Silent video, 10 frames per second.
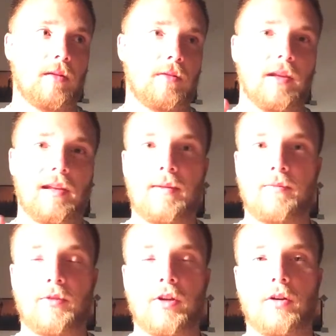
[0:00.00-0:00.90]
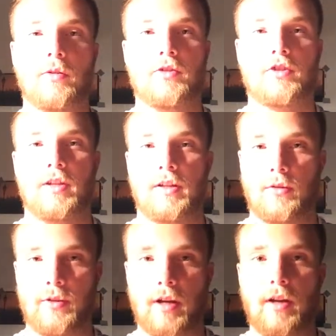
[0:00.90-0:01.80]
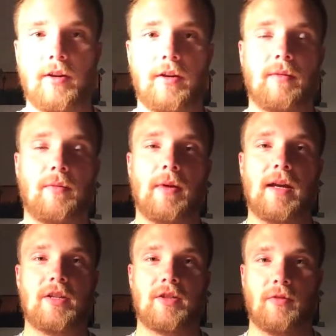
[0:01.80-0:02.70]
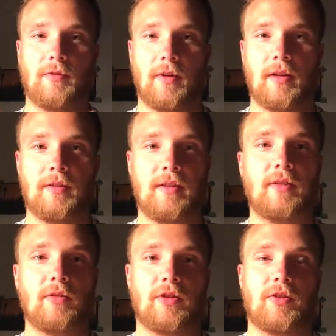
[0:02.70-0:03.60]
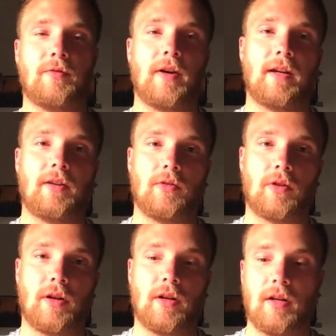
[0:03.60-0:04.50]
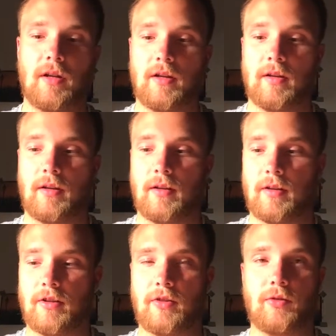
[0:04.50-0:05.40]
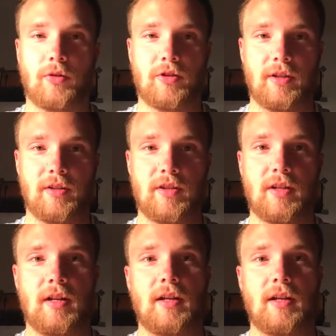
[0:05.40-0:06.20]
lymph nodes, and all the other ways of detoxifying your toxins.